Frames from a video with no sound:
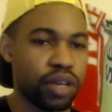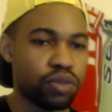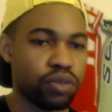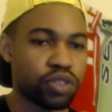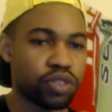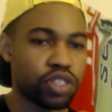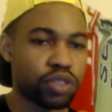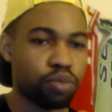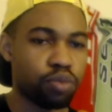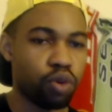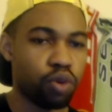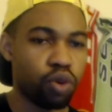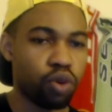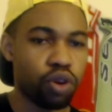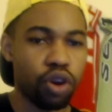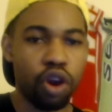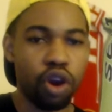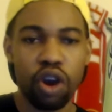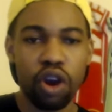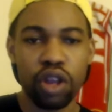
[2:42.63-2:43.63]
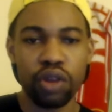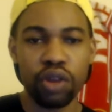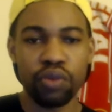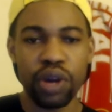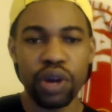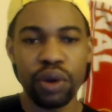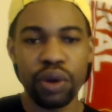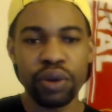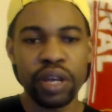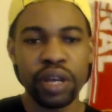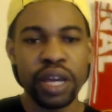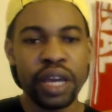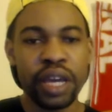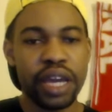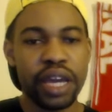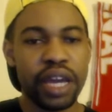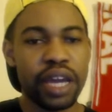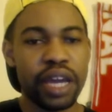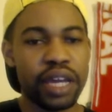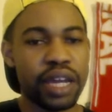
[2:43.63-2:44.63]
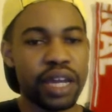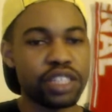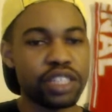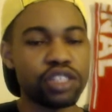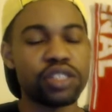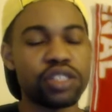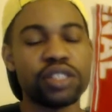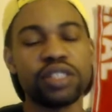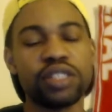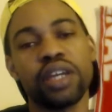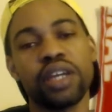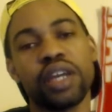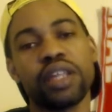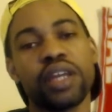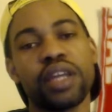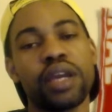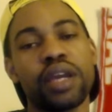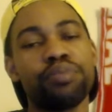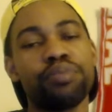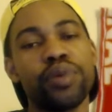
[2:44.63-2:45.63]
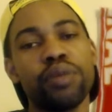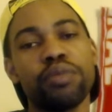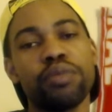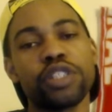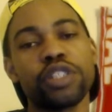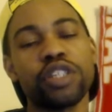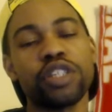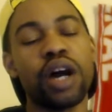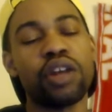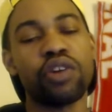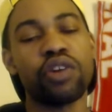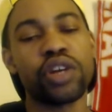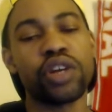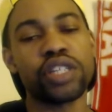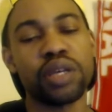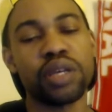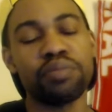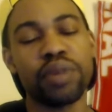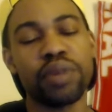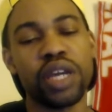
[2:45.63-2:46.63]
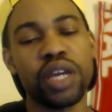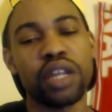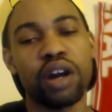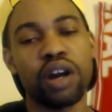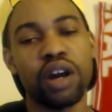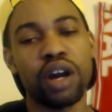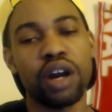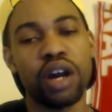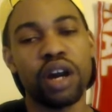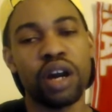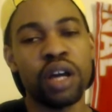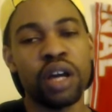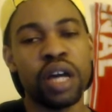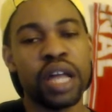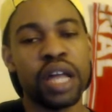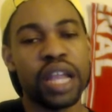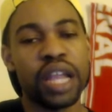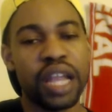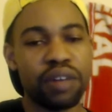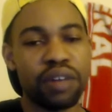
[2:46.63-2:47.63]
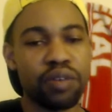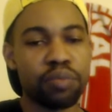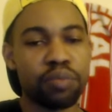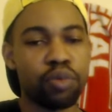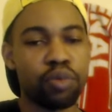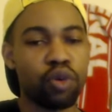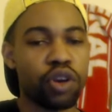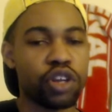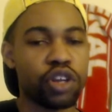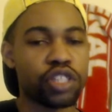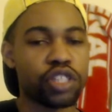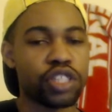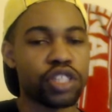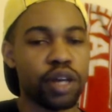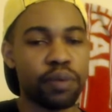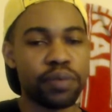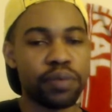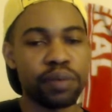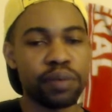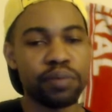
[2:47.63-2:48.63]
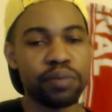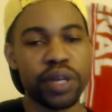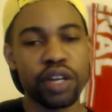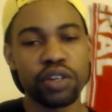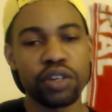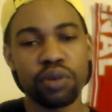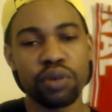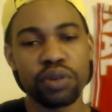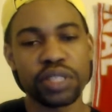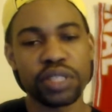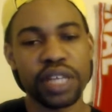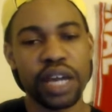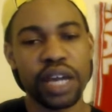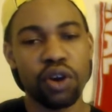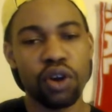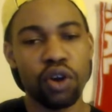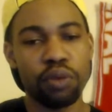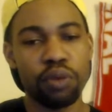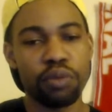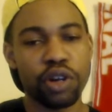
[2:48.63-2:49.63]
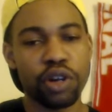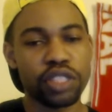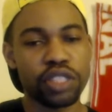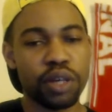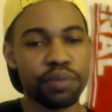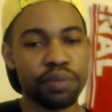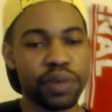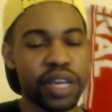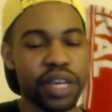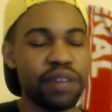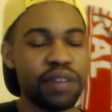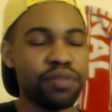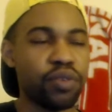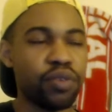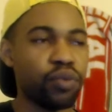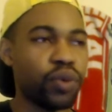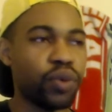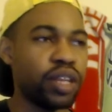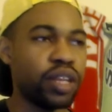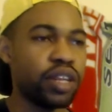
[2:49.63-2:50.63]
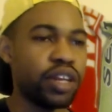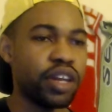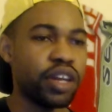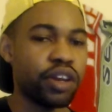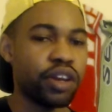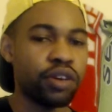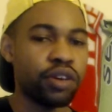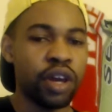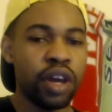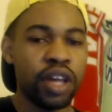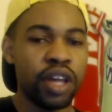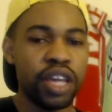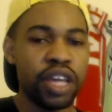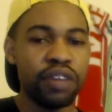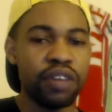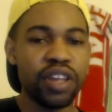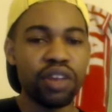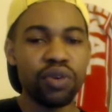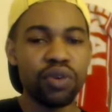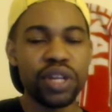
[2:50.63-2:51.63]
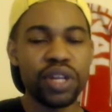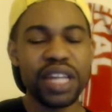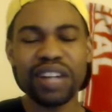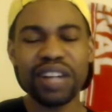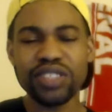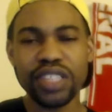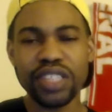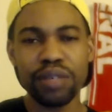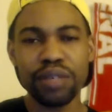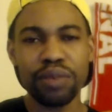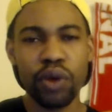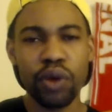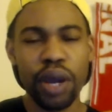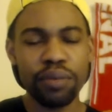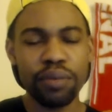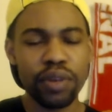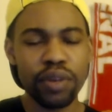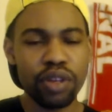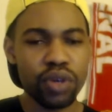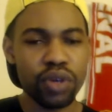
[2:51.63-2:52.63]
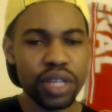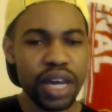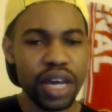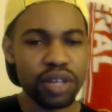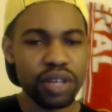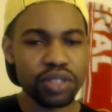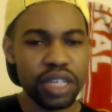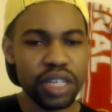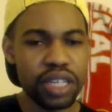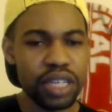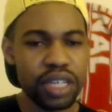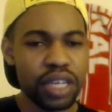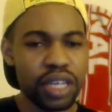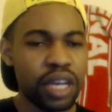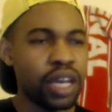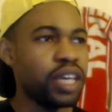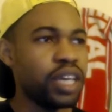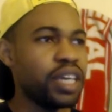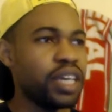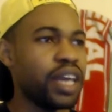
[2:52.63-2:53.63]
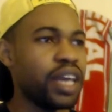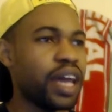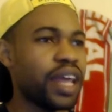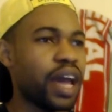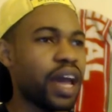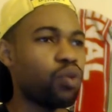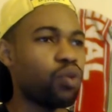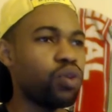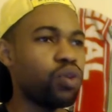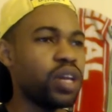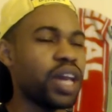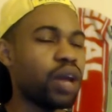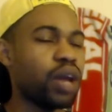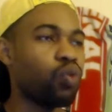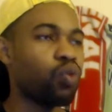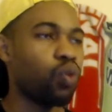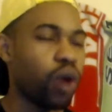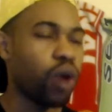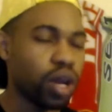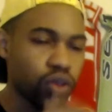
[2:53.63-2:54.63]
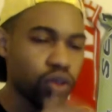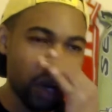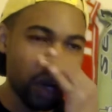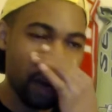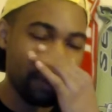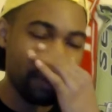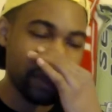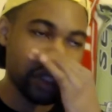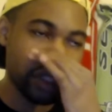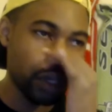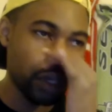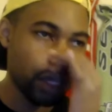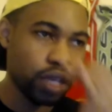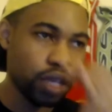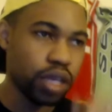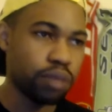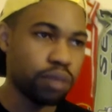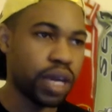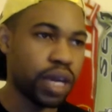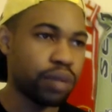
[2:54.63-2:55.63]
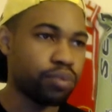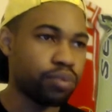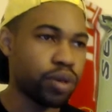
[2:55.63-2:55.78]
It was just poor all around. And I just think they pretty much underestimate Liverpool or something because they was at home or something. Even Lewandowski, man. What happened to Lewandowski? He had one good opportunity, man.